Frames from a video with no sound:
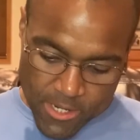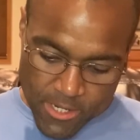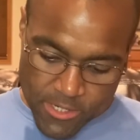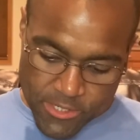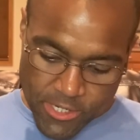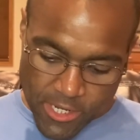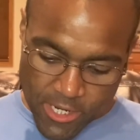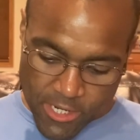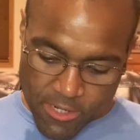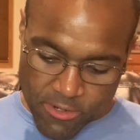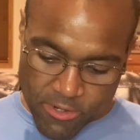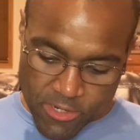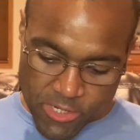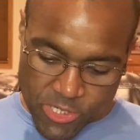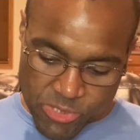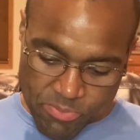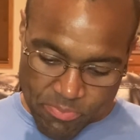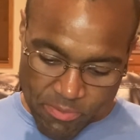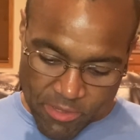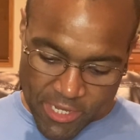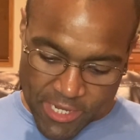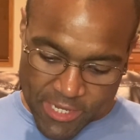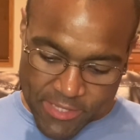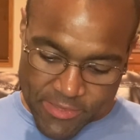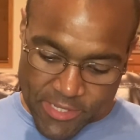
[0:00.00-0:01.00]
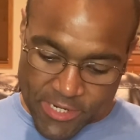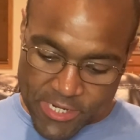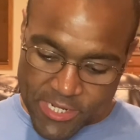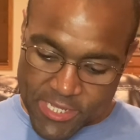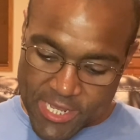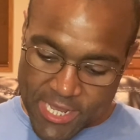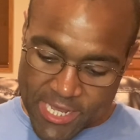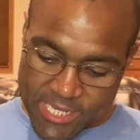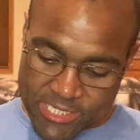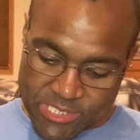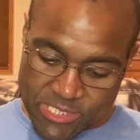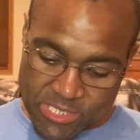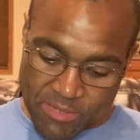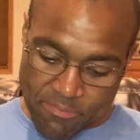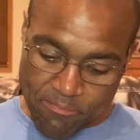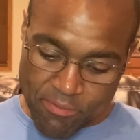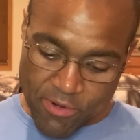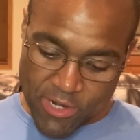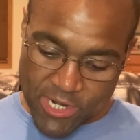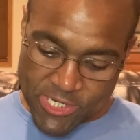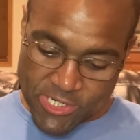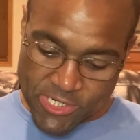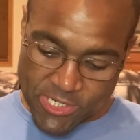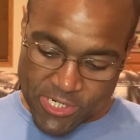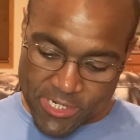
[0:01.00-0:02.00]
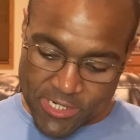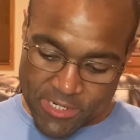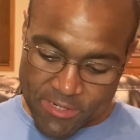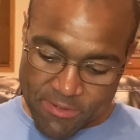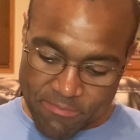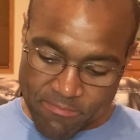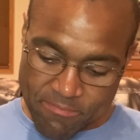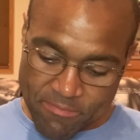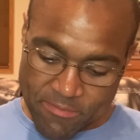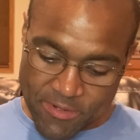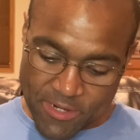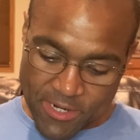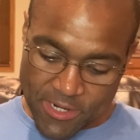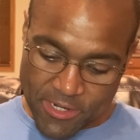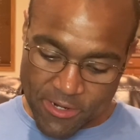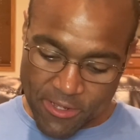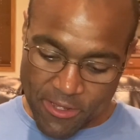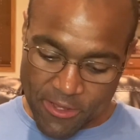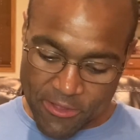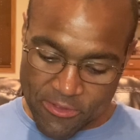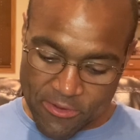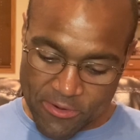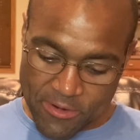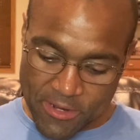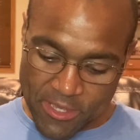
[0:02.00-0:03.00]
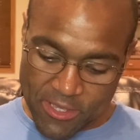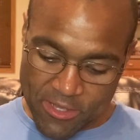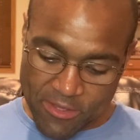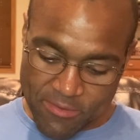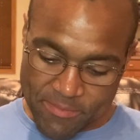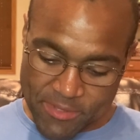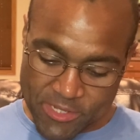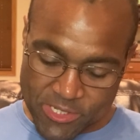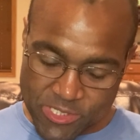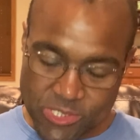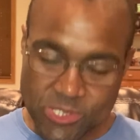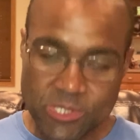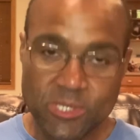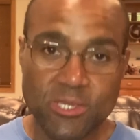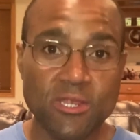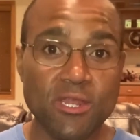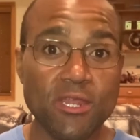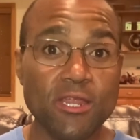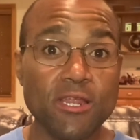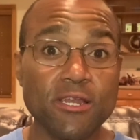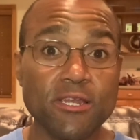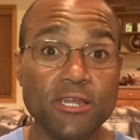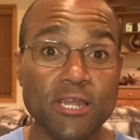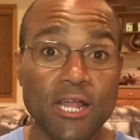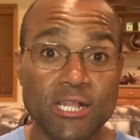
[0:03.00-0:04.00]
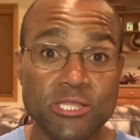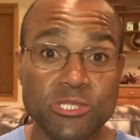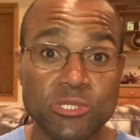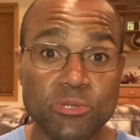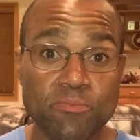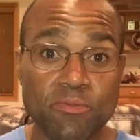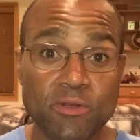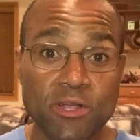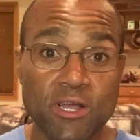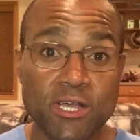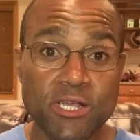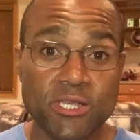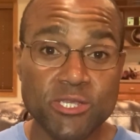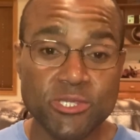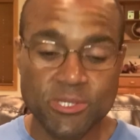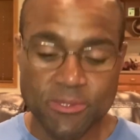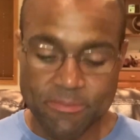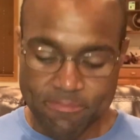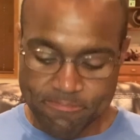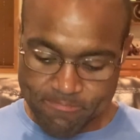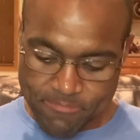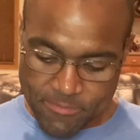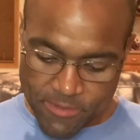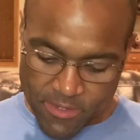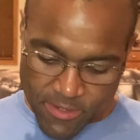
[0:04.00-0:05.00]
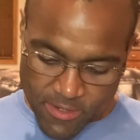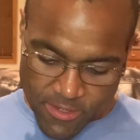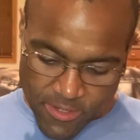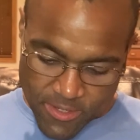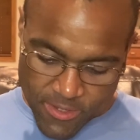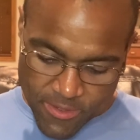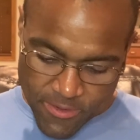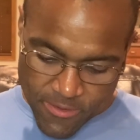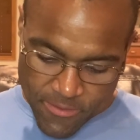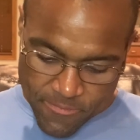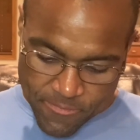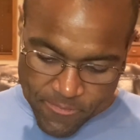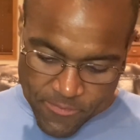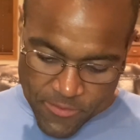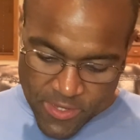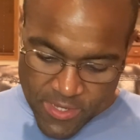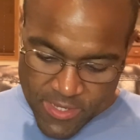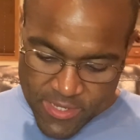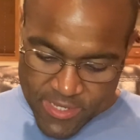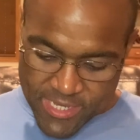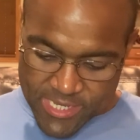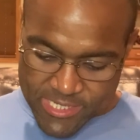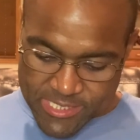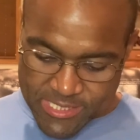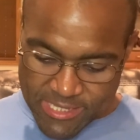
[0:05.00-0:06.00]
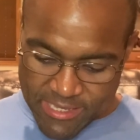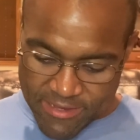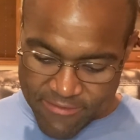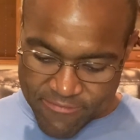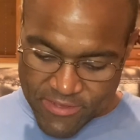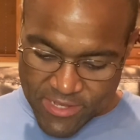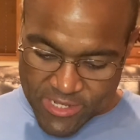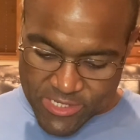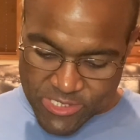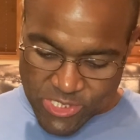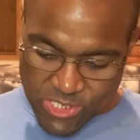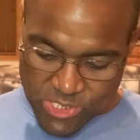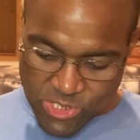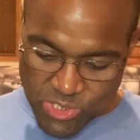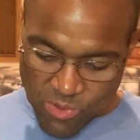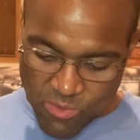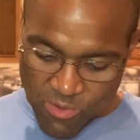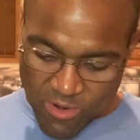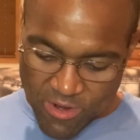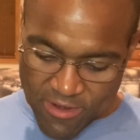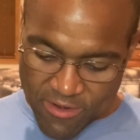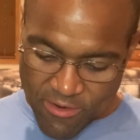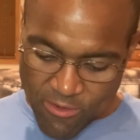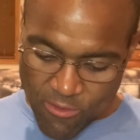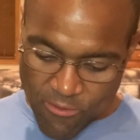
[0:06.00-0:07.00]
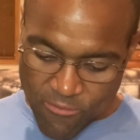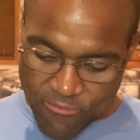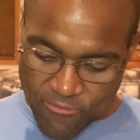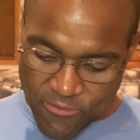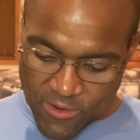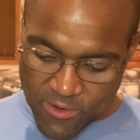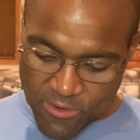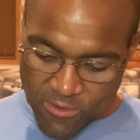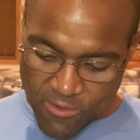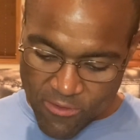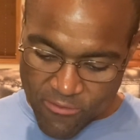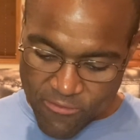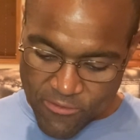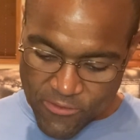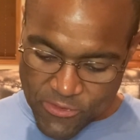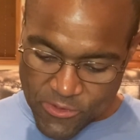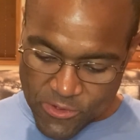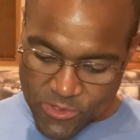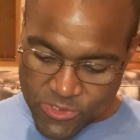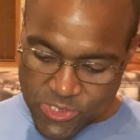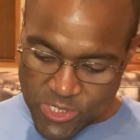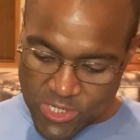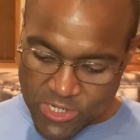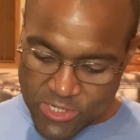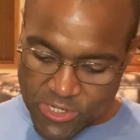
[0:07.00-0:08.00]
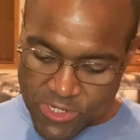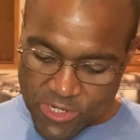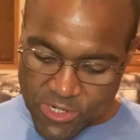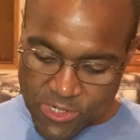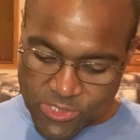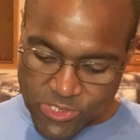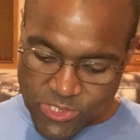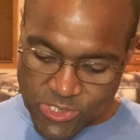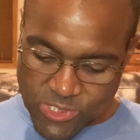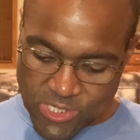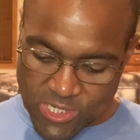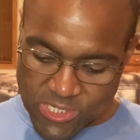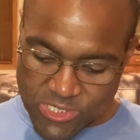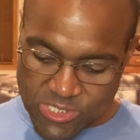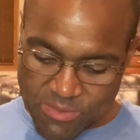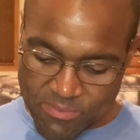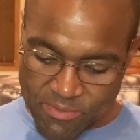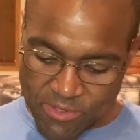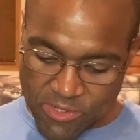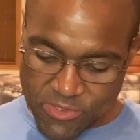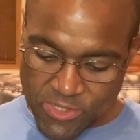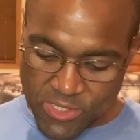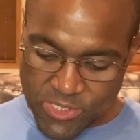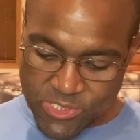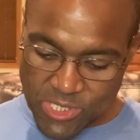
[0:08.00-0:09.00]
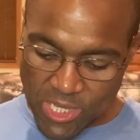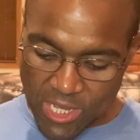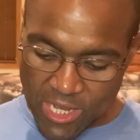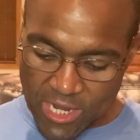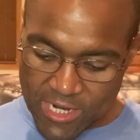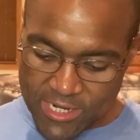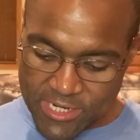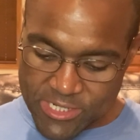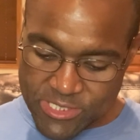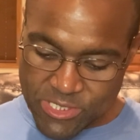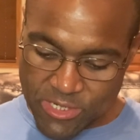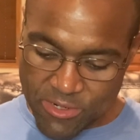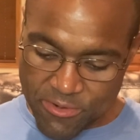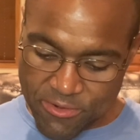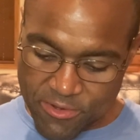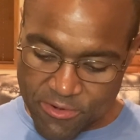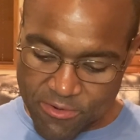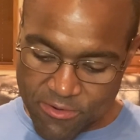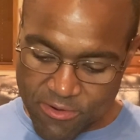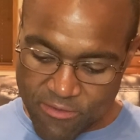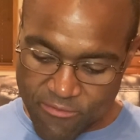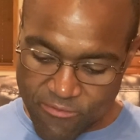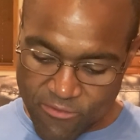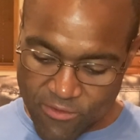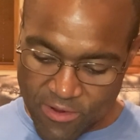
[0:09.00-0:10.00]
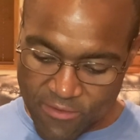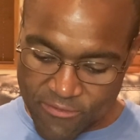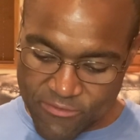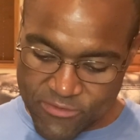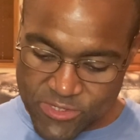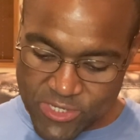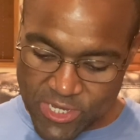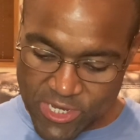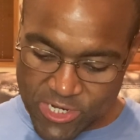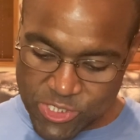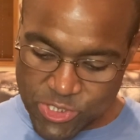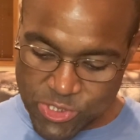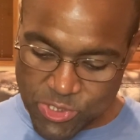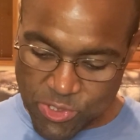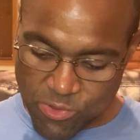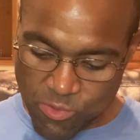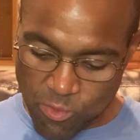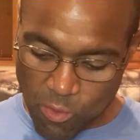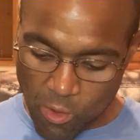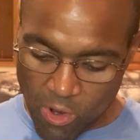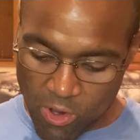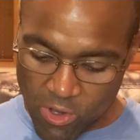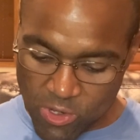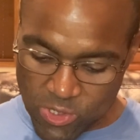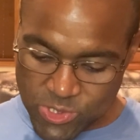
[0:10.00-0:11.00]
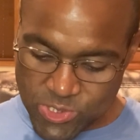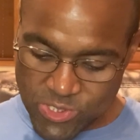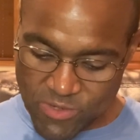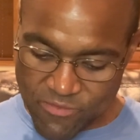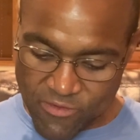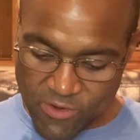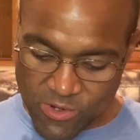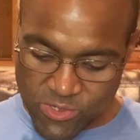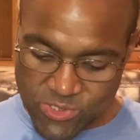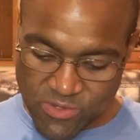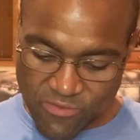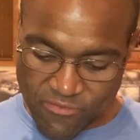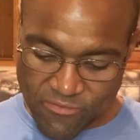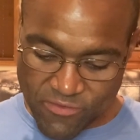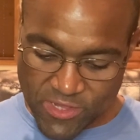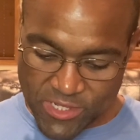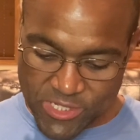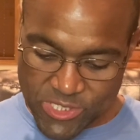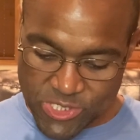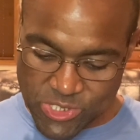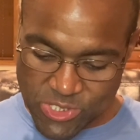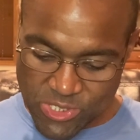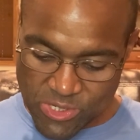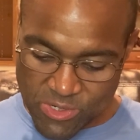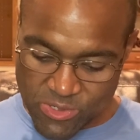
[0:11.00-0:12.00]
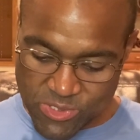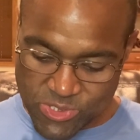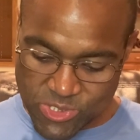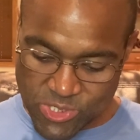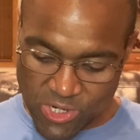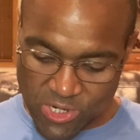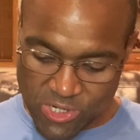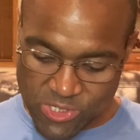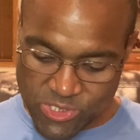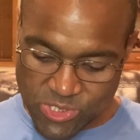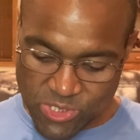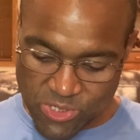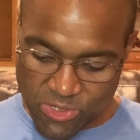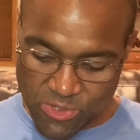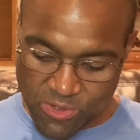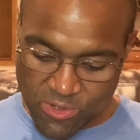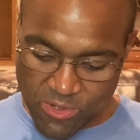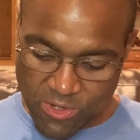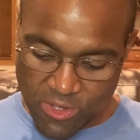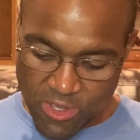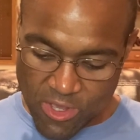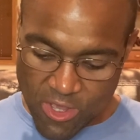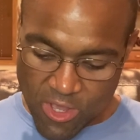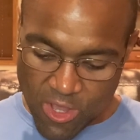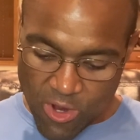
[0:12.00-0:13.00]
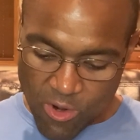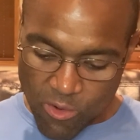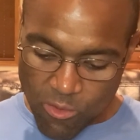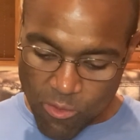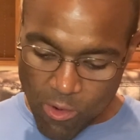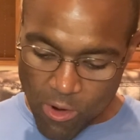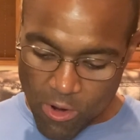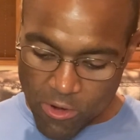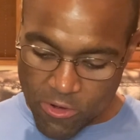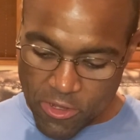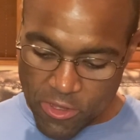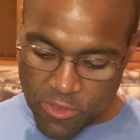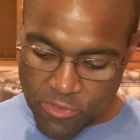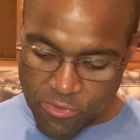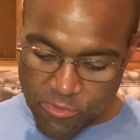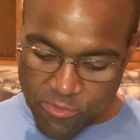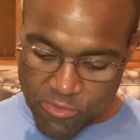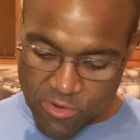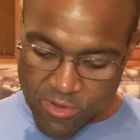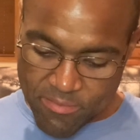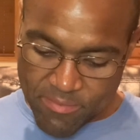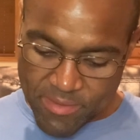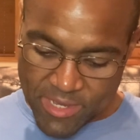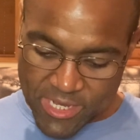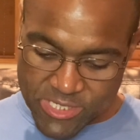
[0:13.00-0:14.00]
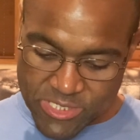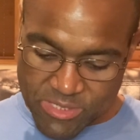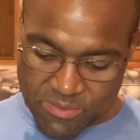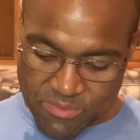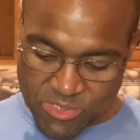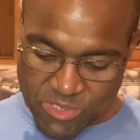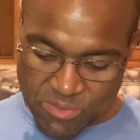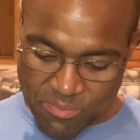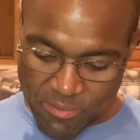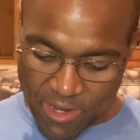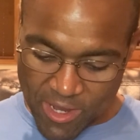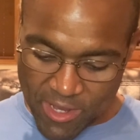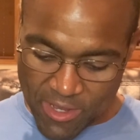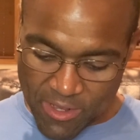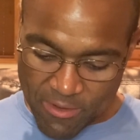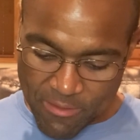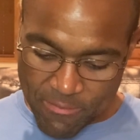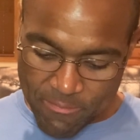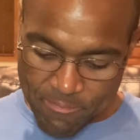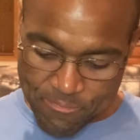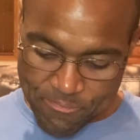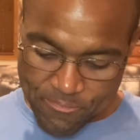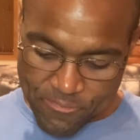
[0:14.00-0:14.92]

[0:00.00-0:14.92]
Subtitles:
Duggar explained that he has depression and other ailments. Not surprised. He has lived at 601 O'Farrell for 13 years and says the building's odd interior of rough textured walls evokes a Flintstones cartoon. Walking through it makes him smile.